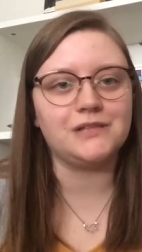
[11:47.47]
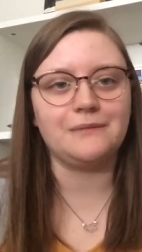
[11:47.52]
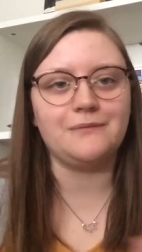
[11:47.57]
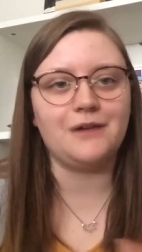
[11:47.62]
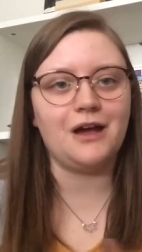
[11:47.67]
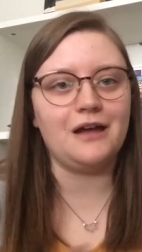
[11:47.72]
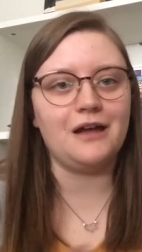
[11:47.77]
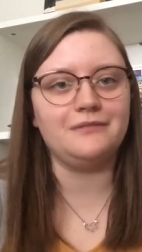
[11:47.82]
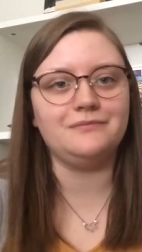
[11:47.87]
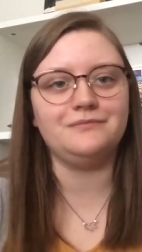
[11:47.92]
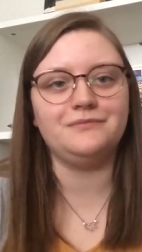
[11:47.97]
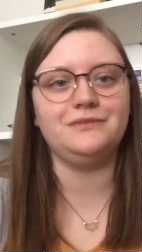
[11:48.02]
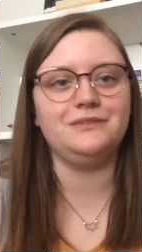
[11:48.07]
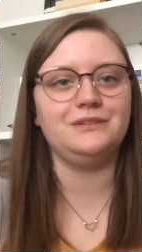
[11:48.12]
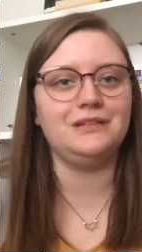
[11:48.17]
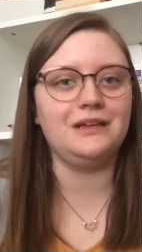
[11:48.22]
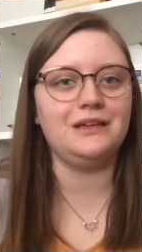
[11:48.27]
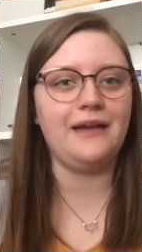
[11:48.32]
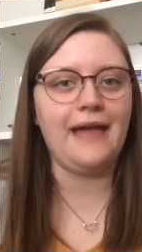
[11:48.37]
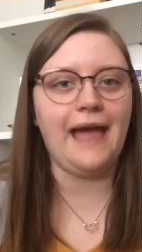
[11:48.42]
I'm not
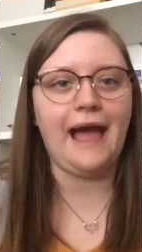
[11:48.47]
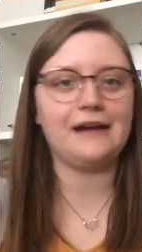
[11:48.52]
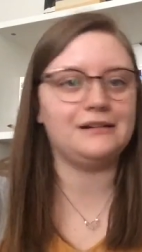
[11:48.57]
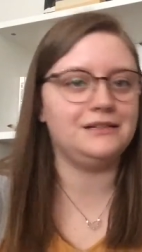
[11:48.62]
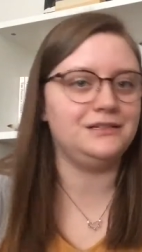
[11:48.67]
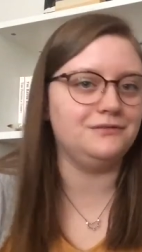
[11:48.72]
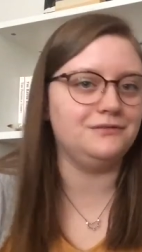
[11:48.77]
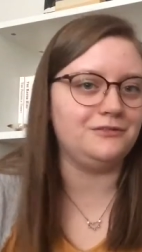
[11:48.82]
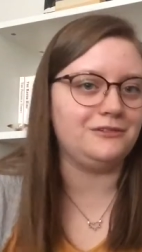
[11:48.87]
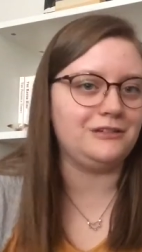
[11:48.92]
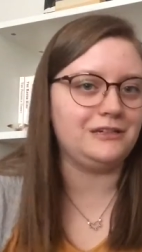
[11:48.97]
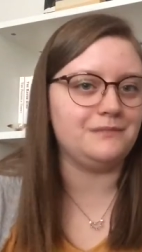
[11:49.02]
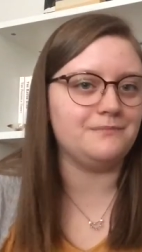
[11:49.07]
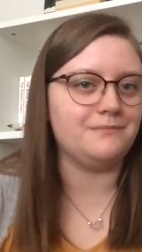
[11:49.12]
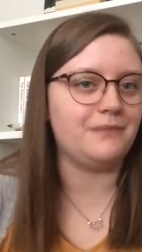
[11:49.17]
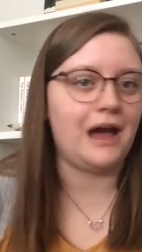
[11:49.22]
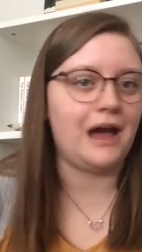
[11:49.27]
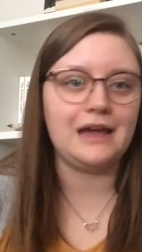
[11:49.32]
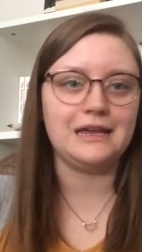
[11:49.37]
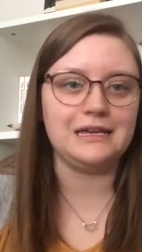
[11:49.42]
actively
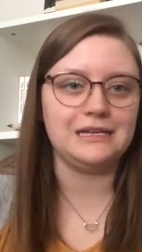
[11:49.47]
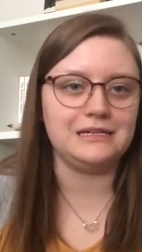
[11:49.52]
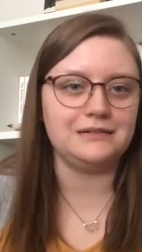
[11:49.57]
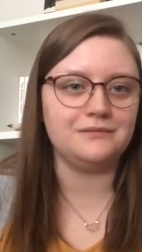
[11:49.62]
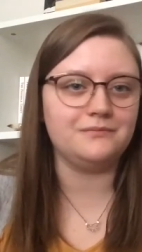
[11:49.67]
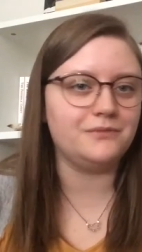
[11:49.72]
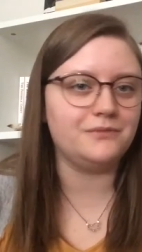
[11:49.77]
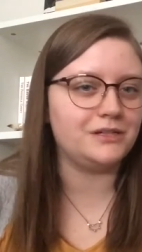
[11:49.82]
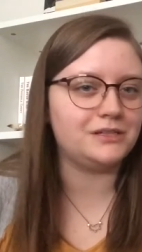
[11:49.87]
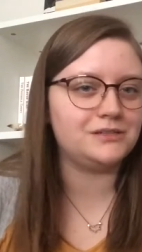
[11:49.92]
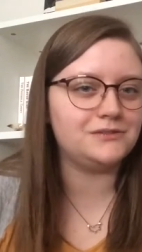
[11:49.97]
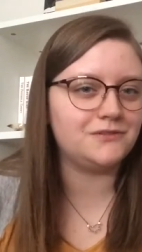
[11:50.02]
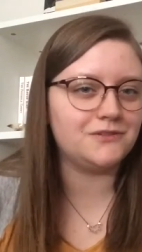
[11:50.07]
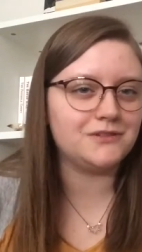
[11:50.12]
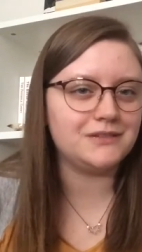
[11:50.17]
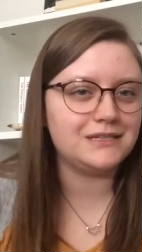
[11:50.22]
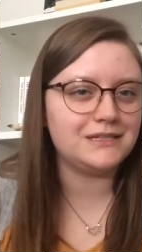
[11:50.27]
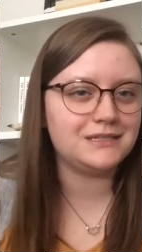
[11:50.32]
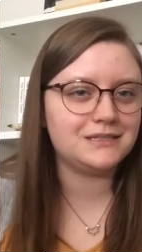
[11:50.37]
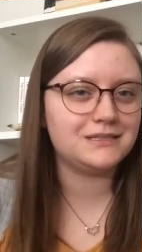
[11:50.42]
buying books for
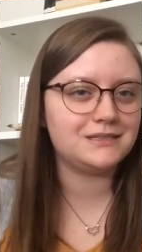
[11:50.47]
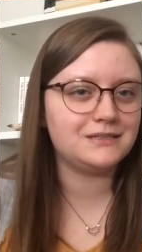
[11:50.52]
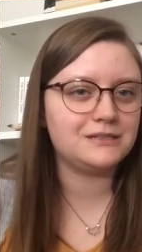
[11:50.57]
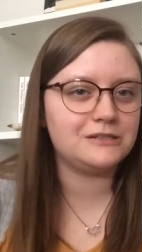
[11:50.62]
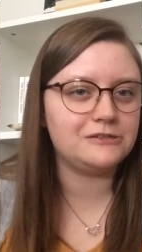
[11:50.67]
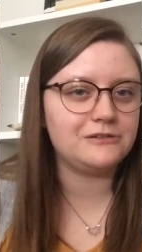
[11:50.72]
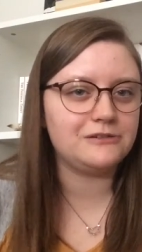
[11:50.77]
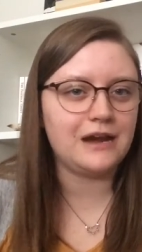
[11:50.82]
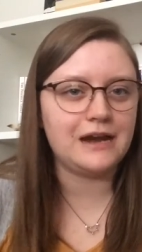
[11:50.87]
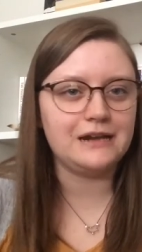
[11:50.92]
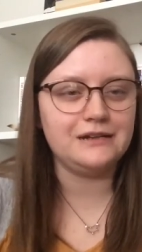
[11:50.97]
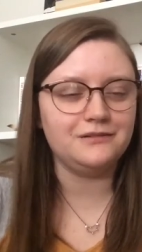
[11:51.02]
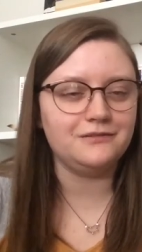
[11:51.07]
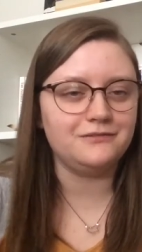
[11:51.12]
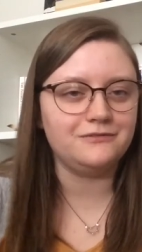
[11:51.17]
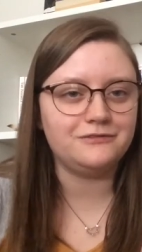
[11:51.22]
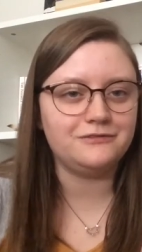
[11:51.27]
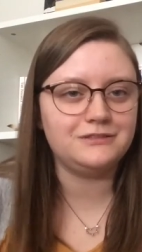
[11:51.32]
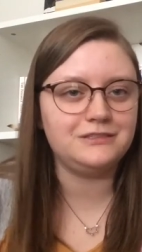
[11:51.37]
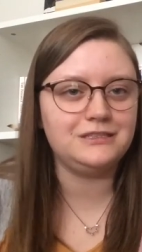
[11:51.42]
this kind
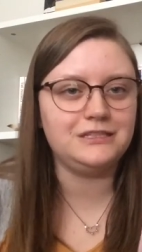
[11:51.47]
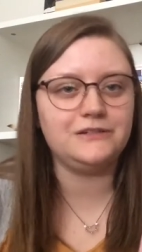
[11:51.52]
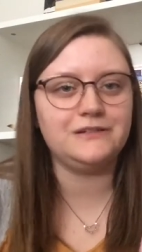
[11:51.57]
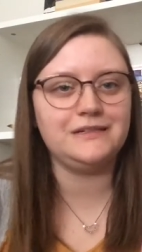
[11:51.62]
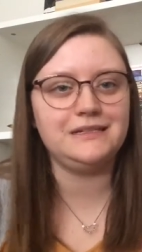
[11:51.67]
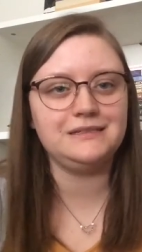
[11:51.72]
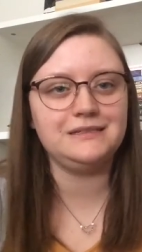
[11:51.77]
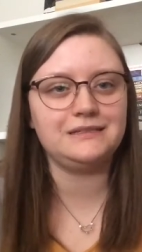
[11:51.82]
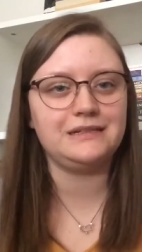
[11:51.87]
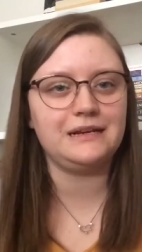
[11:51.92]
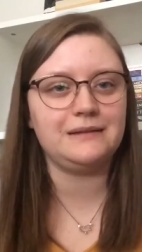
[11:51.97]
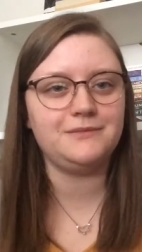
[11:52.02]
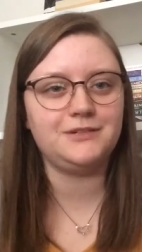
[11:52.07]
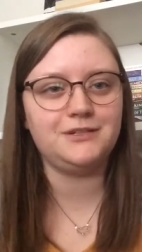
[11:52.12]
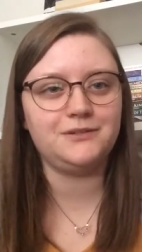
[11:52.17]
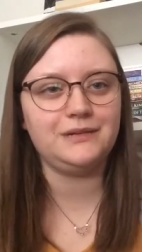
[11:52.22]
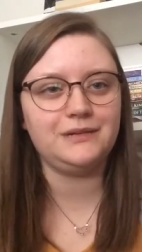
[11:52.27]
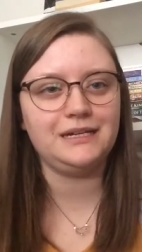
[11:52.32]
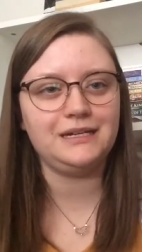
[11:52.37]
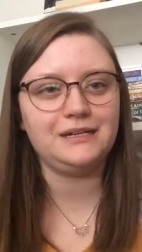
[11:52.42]
of series that I'm
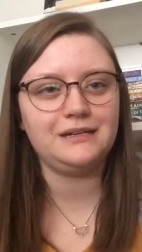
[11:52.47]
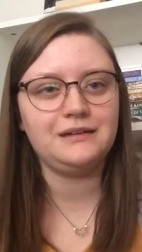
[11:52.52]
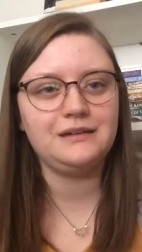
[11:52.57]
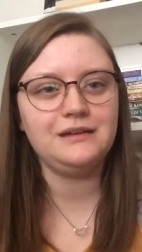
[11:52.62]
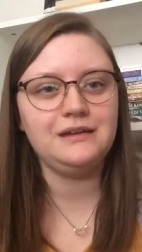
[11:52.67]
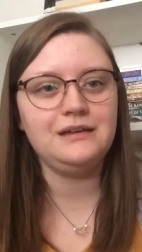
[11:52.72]
doing.